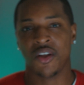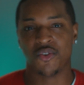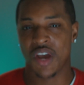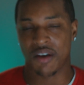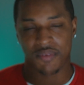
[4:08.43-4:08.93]

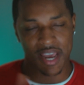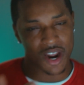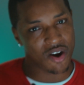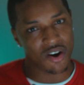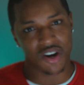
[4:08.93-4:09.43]
you have
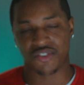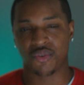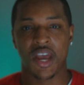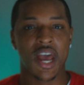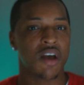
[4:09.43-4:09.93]
errors,
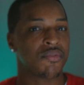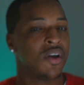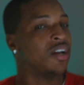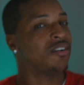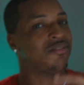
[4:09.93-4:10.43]
you have
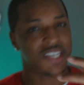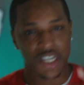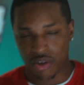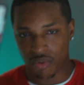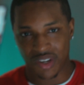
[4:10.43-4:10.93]

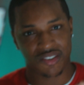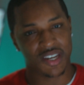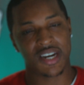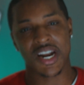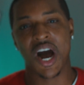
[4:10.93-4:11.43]
decreased
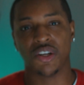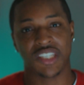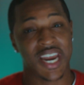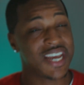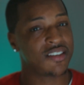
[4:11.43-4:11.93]

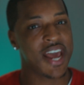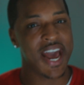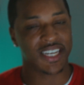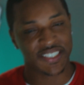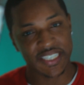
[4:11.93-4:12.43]
technology that isn't
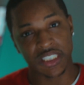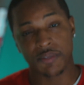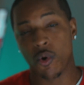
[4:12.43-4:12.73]
as sensitive